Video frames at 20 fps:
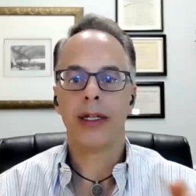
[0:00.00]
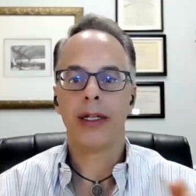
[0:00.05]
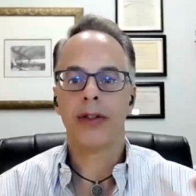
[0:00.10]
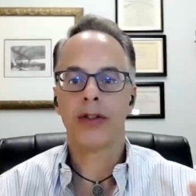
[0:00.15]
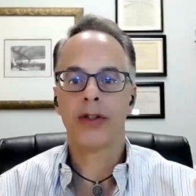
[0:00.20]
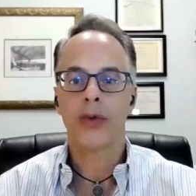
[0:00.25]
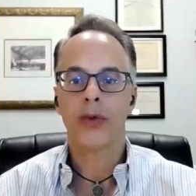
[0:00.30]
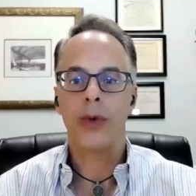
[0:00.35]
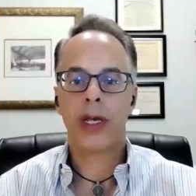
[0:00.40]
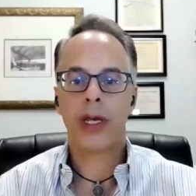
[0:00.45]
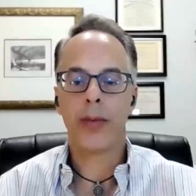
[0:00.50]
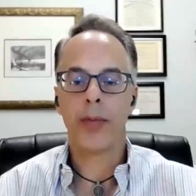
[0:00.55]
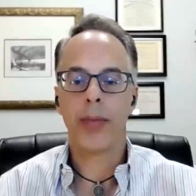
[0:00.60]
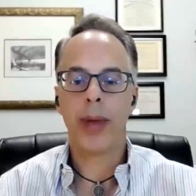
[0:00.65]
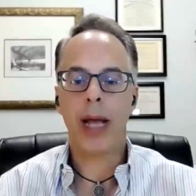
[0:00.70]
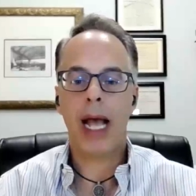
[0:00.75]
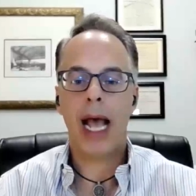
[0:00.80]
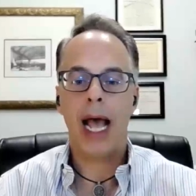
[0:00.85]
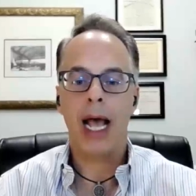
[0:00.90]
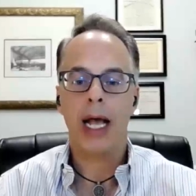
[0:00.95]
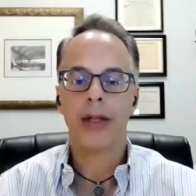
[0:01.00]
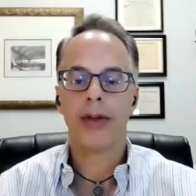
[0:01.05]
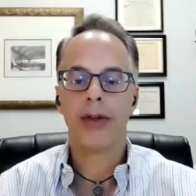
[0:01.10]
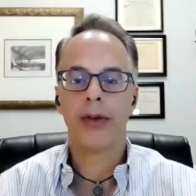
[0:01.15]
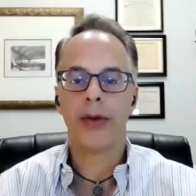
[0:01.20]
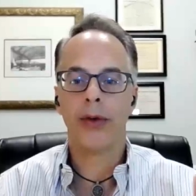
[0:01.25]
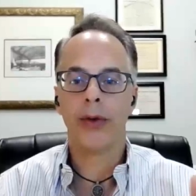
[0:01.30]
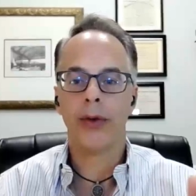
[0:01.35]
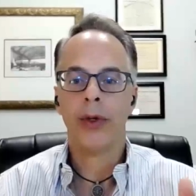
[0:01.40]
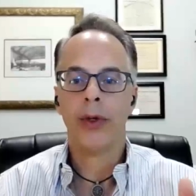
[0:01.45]
to swing back
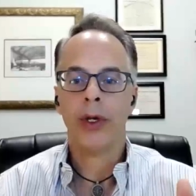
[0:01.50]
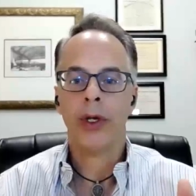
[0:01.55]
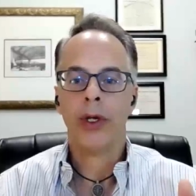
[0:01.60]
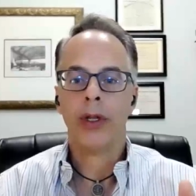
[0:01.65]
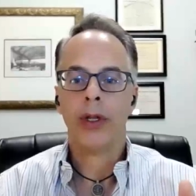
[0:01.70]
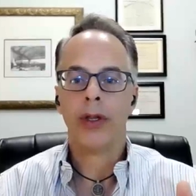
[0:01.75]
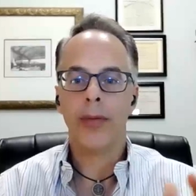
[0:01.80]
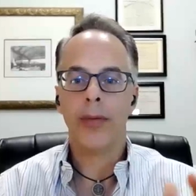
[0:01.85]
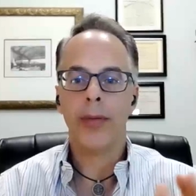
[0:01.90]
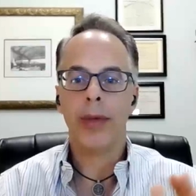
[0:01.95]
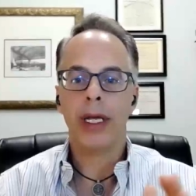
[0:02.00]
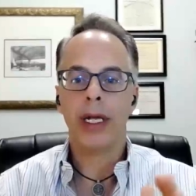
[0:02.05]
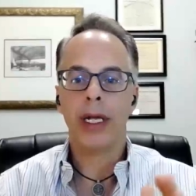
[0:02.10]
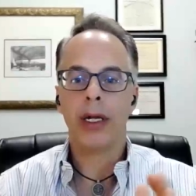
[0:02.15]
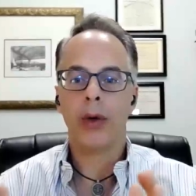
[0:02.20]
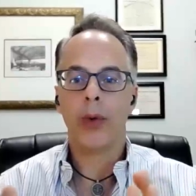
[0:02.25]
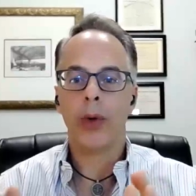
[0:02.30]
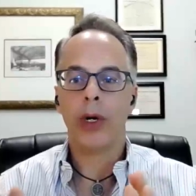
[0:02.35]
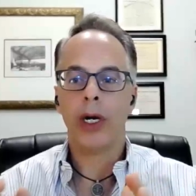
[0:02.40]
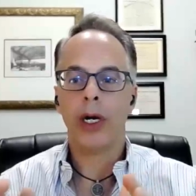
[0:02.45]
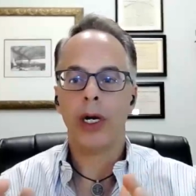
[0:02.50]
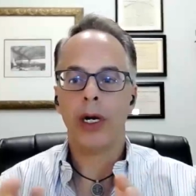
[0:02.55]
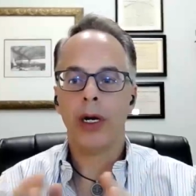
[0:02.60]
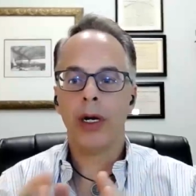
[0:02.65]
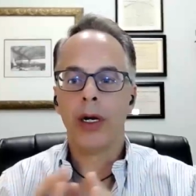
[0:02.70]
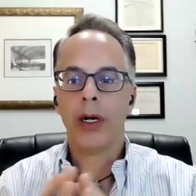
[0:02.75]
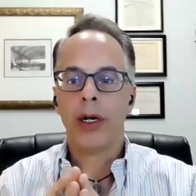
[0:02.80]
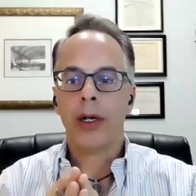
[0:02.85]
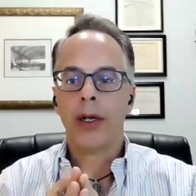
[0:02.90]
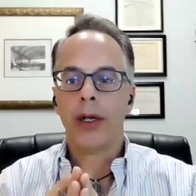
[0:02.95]
to the middle where,